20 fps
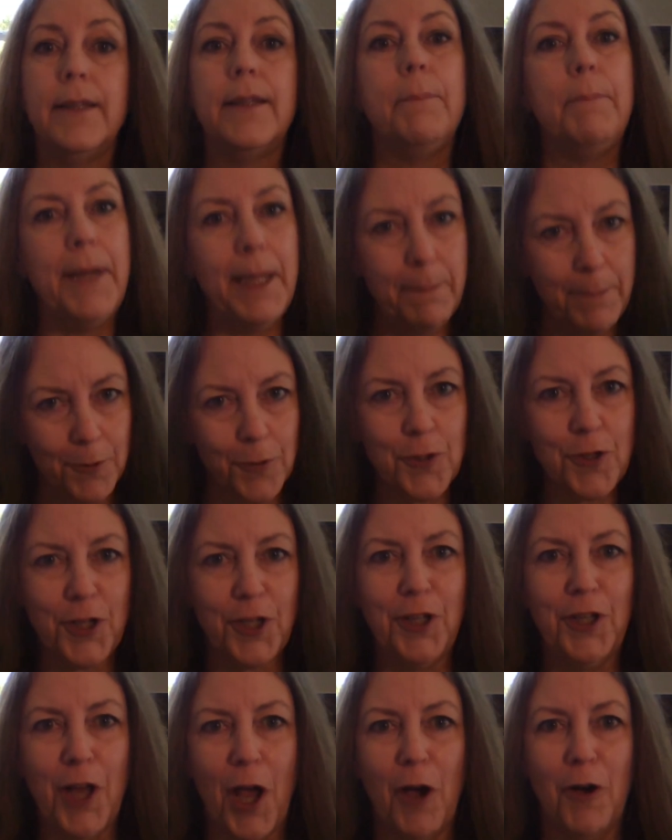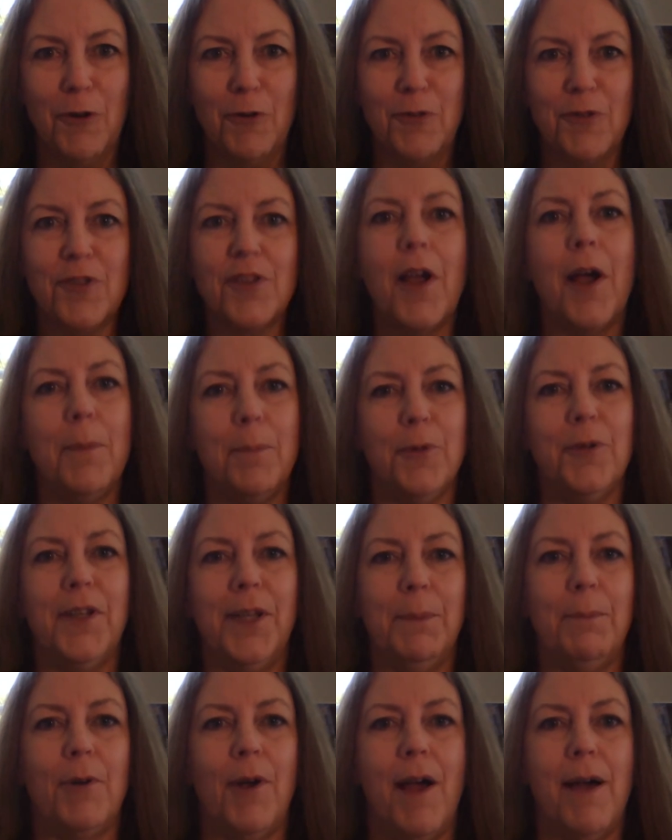The people she knows are
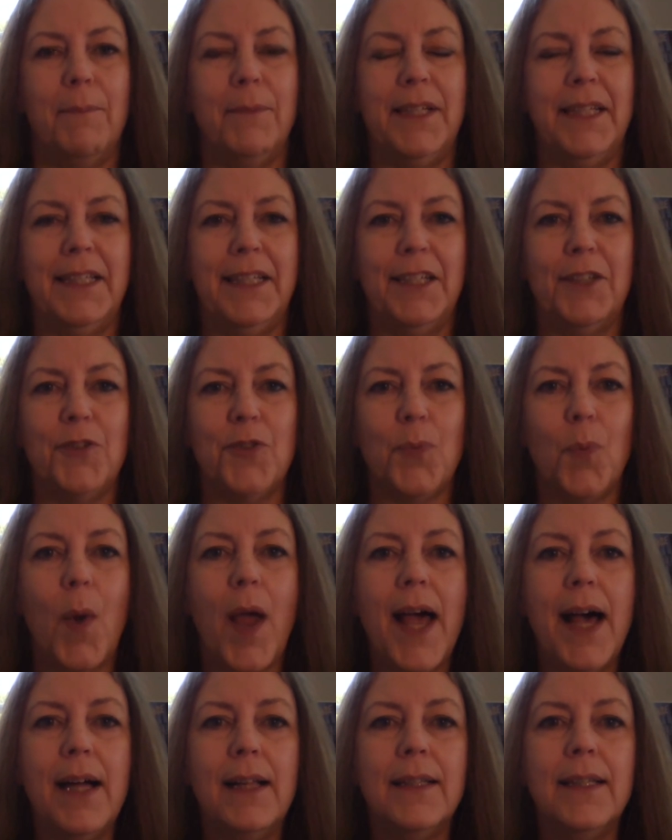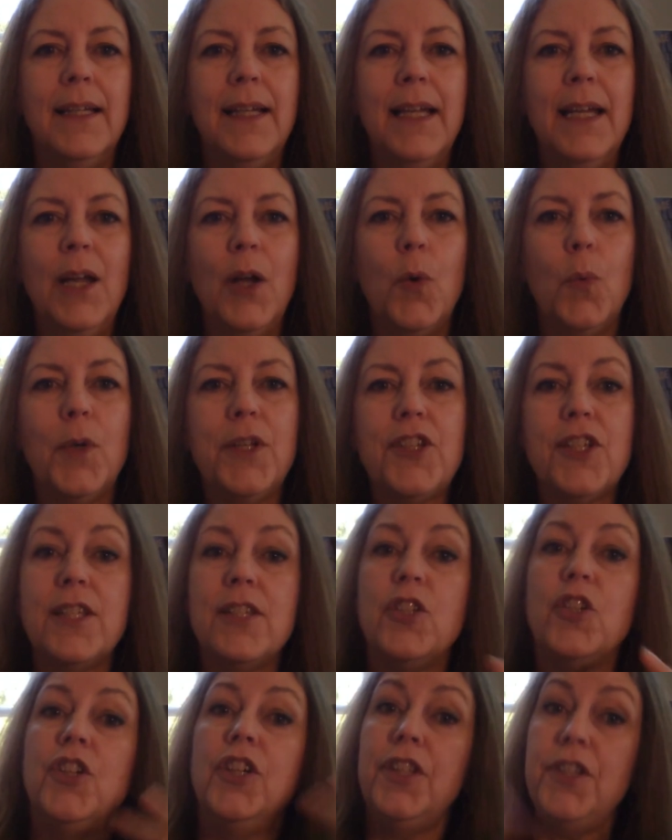pretty prominent as well, which
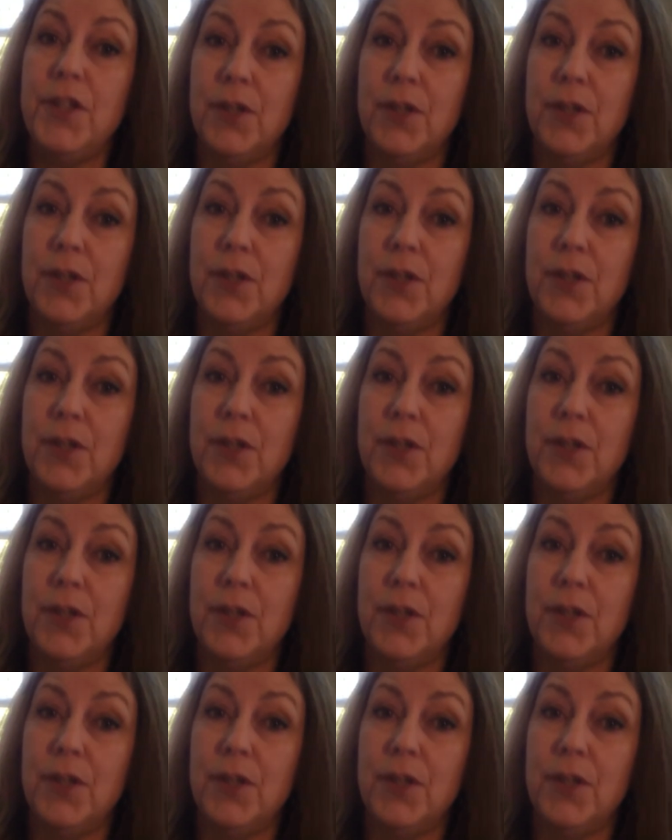is good